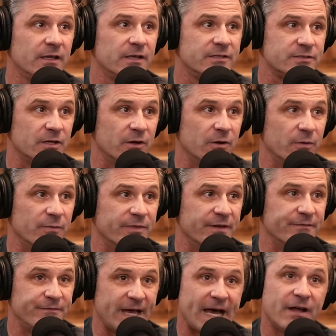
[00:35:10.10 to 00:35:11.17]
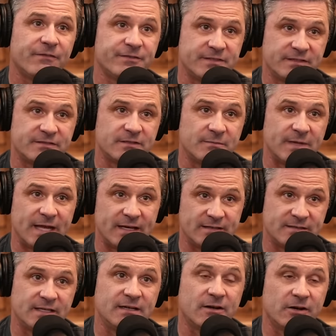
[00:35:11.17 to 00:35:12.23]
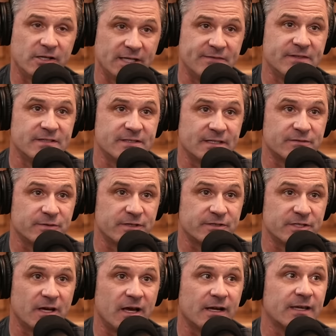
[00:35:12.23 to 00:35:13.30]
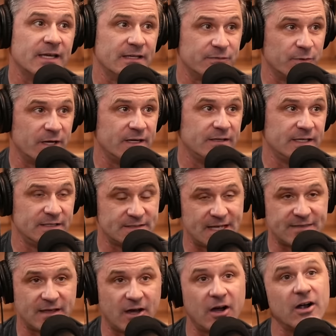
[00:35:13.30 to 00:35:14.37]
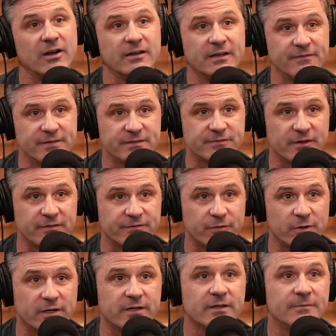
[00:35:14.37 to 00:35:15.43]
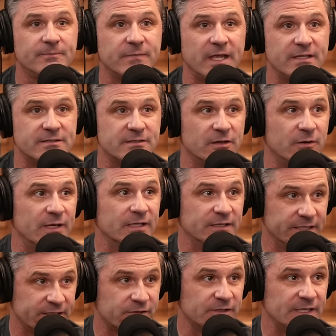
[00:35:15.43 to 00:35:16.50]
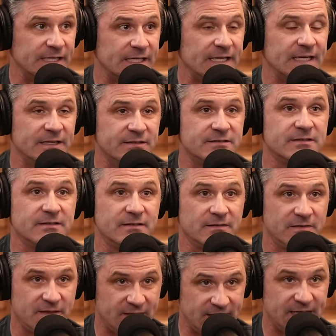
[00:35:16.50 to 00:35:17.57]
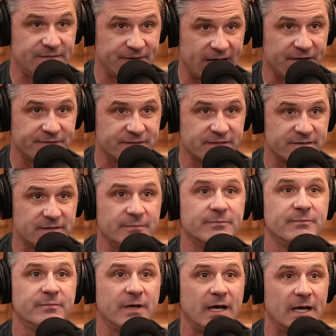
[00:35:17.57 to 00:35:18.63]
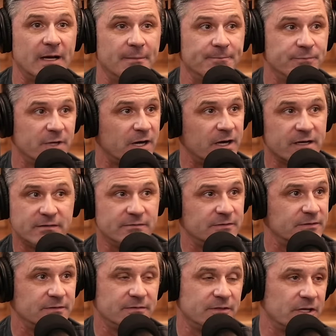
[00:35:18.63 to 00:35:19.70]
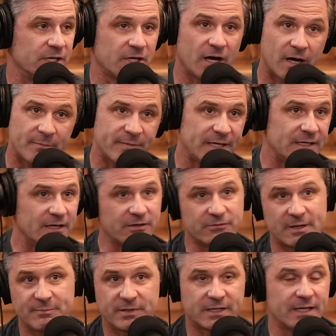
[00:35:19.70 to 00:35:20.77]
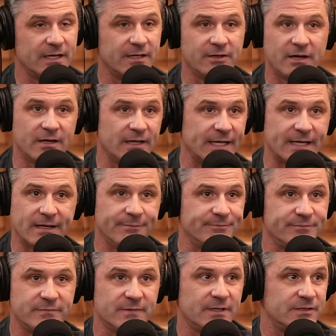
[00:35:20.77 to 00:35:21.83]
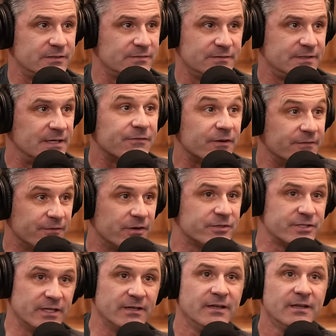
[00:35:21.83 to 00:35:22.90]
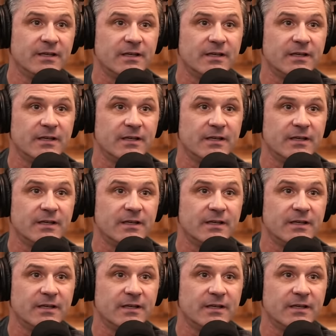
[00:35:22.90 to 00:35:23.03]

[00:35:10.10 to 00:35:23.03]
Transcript: So the valve system that is in our ElevenSix rear shock is what is at the heart of this front fork. And so it literally is the valve system, um, not not a copy, not a replica, not like a, a different version.